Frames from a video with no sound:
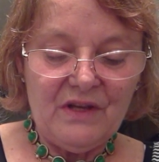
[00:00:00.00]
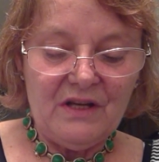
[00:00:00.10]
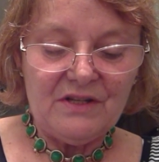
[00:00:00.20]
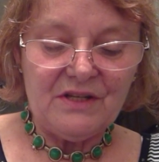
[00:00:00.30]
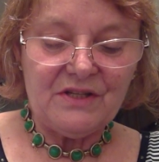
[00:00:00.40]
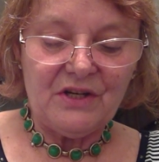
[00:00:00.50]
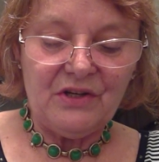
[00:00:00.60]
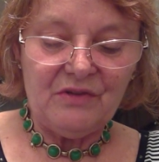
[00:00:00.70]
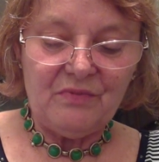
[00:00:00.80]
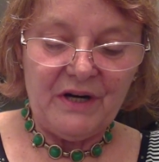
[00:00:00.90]
this is a
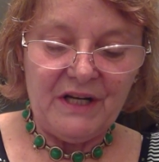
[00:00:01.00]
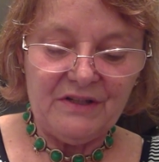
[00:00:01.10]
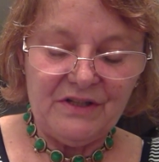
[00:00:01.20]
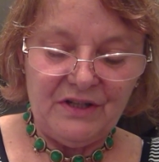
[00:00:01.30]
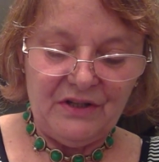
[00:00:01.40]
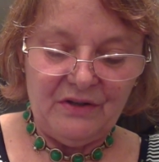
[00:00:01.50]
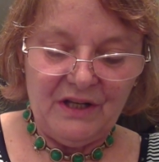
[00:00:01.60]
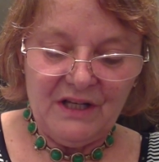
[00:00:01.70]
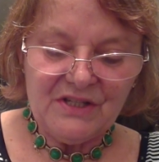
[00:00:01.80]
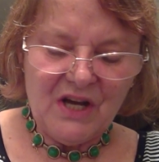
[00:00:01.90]
good brand too.
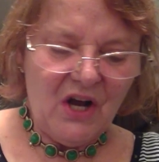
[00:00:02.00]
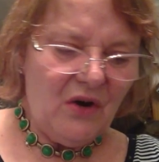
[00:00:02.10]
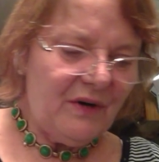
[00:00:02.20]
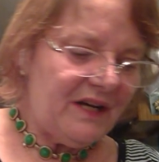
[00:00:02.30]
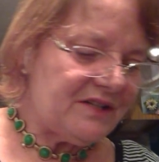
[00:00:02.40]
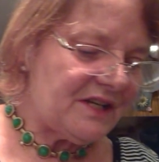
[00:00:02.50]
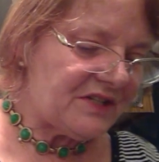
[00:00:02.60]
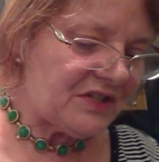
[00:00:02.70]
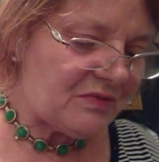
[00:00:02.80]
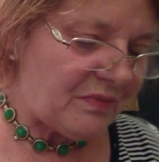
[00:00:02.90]
And it's always,
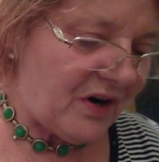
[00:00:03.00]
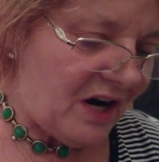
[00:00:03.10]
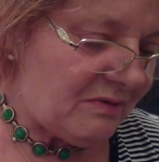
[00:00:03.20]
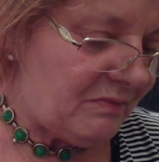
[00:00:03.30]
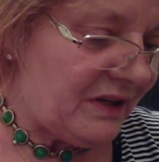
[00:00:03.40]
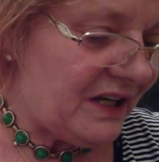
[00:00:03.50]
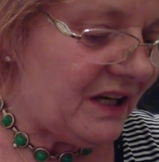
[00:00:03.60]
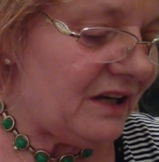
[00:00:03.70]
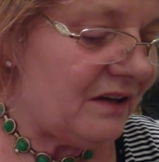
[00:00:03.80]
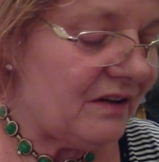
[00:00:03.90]
this is
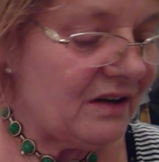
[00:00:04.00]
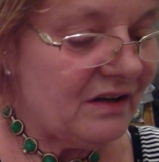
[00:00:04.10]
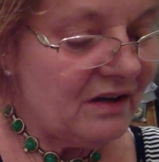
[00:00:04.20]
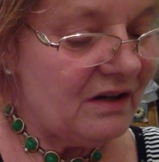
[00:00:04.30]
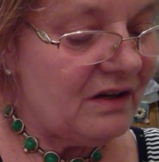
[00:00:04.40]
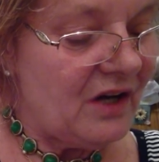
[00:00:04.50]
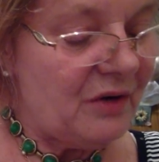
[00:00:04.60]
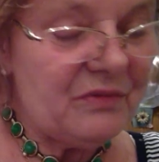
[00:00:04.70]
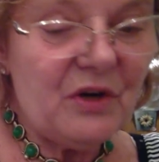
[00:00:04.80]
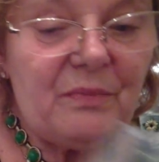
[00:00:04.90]
probably,
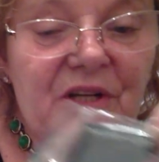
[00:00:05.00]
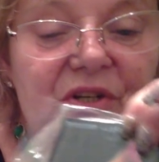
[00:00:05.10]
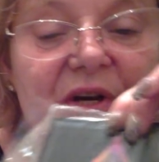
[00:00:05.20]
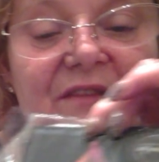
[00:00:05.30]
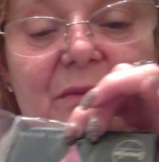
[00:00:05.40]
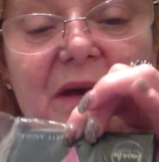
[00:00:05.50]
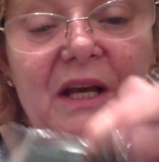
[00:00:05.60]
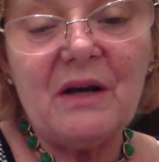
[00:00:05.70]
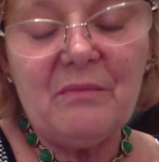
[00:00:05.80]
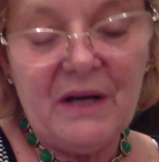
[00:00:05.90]
oh, nope, I do have a
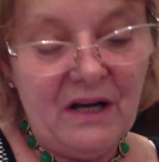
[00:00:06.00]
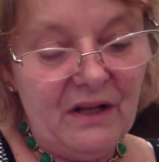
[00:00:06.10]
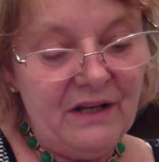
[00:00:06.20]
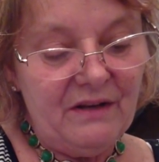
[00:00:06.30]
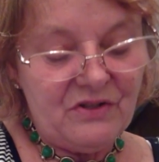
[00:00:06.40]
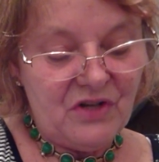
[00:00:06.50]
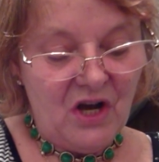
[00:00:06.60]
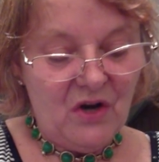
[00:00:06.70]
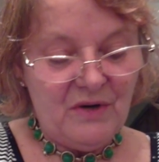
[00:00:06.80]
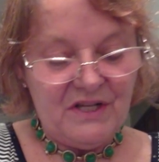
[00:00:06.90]
makeup palette. There's
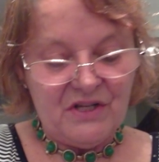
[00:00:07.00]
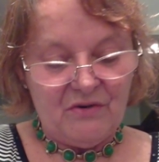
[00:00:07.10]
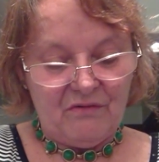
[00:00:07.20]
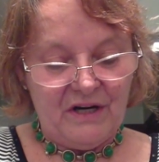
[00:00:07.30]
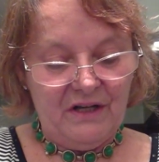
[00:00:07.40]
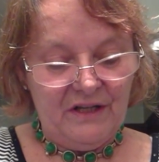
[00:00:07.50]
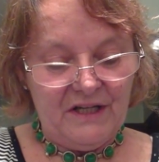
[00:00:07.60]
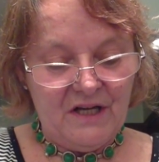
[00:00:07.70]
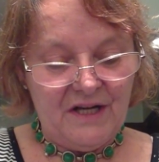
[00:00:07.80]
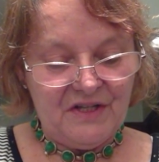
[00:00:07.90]
always a really
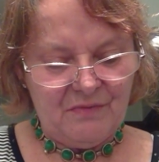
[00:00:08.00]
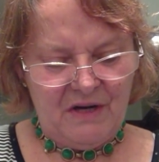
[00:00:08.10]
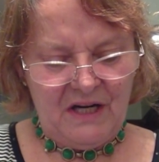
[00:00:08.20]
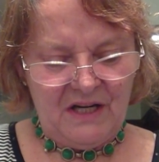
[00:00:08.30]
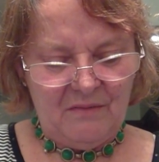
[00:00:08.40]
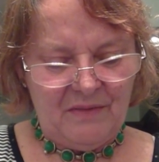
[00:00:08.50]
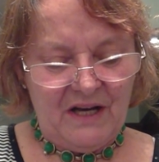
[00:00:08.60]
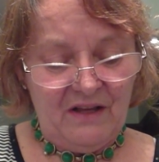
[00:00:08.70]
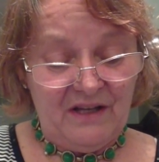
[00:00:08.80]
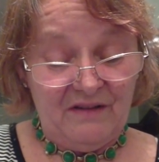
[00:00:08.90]
nice makeup
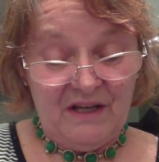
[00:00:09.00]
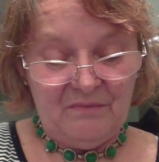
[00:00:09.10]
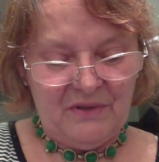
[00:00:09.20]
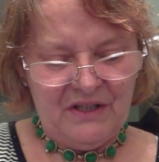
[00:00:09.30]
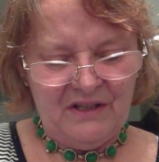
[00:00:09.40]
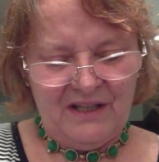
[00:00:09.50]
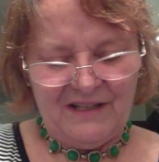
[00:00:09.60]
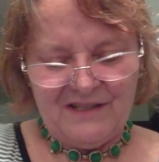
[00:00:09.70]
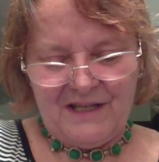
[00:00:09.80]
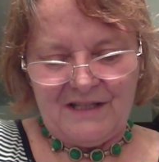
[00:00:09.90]
palette, and they put
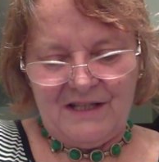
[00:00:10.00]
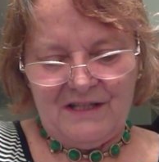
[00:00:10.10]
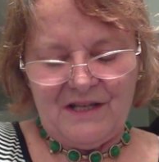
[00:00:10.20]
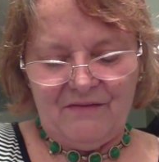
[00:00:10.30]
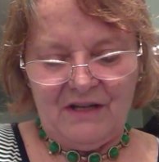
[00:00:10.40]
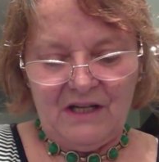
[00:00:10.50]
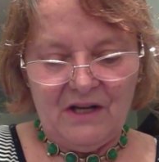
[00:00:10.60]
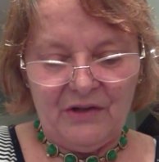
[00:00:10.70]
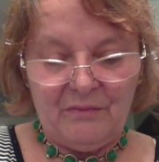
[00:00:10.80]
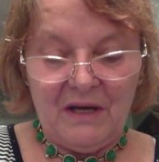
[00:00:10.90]
like sixty, seventy
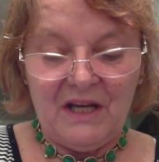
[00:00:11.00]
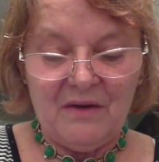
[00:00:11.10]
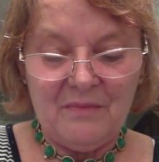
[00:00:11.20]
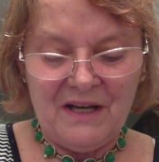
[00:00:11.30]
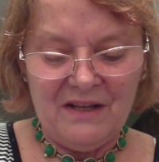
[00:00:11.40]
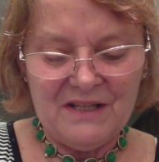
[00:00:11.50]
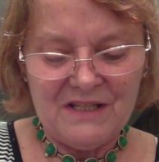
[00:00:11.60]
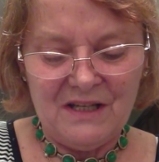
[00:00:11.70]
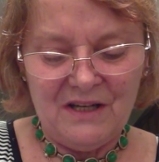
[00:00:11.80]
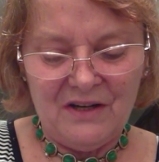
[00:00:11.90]
dollar makeup
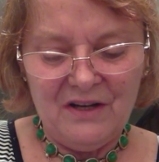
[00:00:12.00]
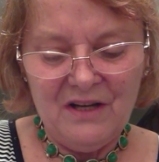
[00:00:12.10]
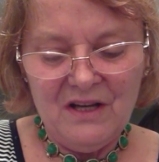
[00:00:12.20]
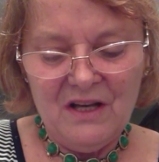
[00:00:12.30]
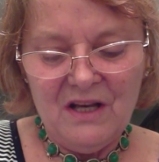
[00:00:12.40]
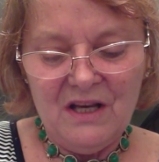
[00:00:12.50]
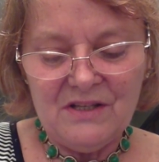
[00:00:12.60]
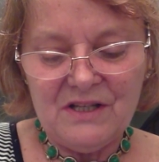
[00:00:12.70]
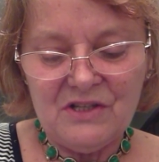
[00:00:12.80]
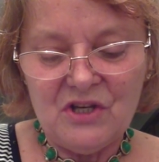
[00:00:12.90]
palettes in here.
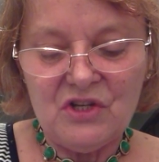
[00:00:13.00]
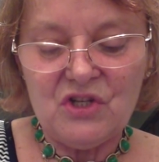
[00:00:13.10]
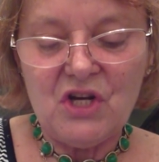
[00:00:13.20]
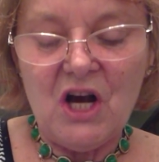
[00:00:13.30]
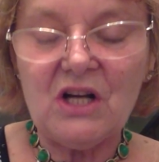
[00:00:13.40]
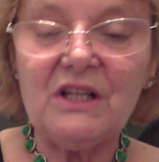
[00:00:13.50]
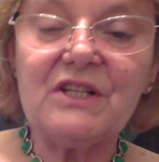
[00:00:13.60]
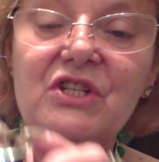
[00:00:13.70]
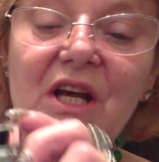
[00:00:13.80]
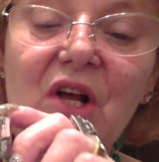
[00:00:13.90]
This is a
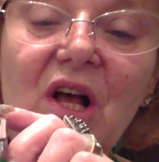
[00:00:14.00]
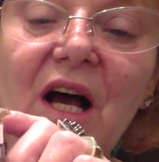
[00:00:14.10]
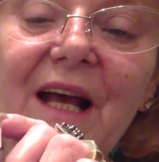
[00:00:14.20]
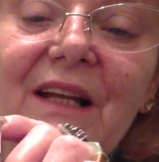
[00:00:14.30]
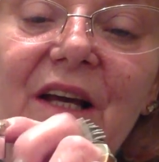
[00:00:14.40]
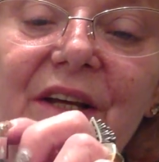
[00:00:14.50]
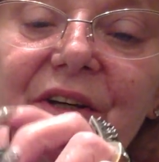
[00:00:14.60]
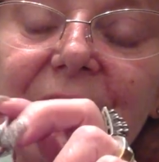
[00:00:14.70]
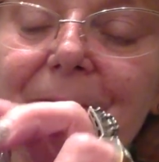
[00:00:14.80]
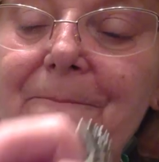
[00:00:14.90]
chocolate gel
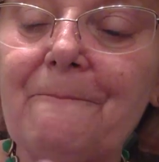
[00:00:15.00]
eyeliner,